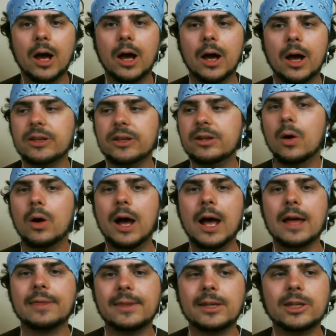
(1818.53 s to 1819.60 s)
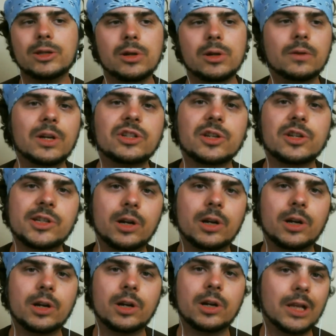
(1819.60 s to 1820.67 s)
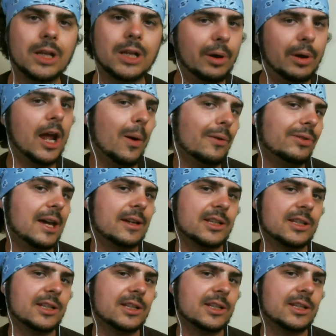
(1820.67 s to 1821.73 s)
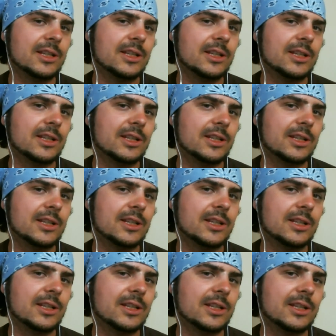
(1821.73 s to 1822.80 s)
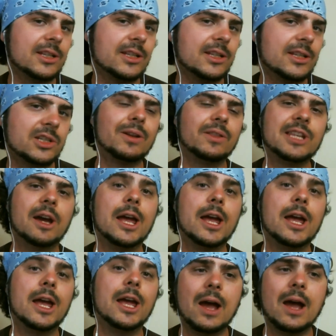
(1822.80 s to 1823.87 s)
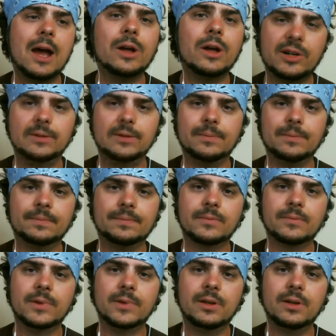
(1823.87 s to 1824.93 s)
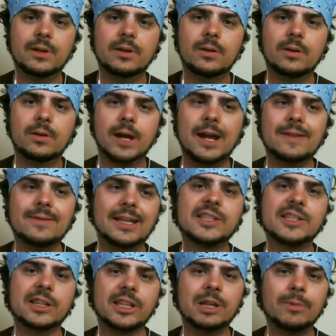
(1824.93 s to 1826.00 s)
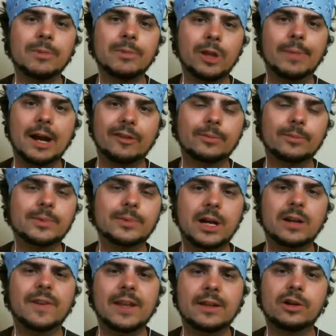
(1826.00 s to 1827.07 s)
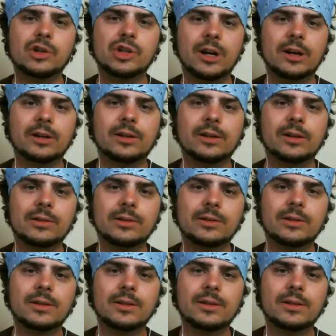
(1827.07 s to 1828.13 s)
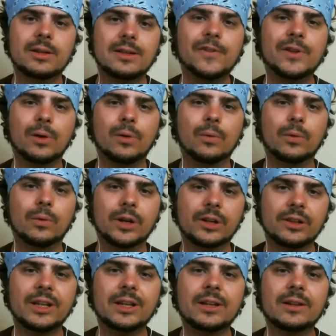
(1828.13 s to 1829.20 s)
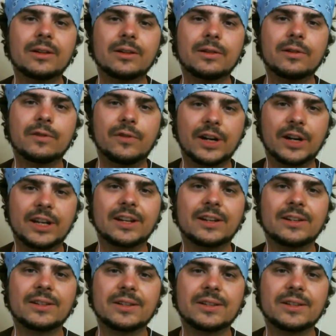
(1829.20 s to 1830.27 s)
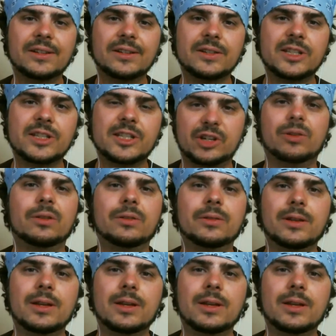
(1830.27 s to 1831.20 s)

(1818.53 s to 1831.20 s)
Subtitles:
You know, I think you can reach a certain level of burnout with that strategy, but at the same time, that one person, right, that gets an email back from Gary Vaynerchuk, they feel really freaking special.